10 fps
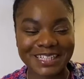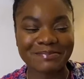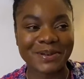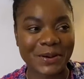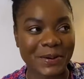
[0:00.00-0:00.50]

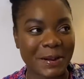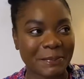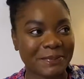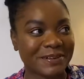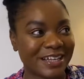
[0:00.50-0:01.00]
blow
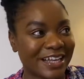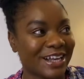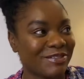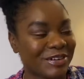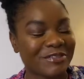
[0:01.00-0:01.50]

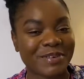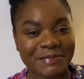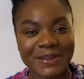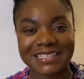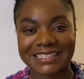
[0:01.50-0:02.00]
up. One of my
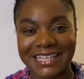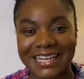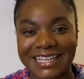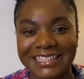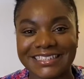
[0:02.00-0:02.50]
best
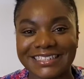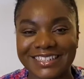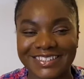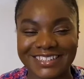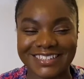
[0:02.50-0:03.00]
selling
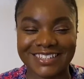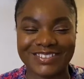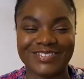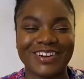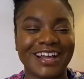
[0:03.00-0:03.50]

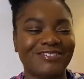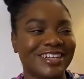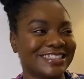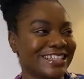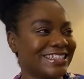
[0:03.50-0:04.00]
why am I
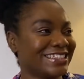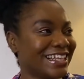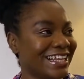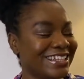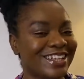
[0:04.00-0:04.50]
saying
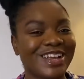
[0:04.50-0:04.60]
selling?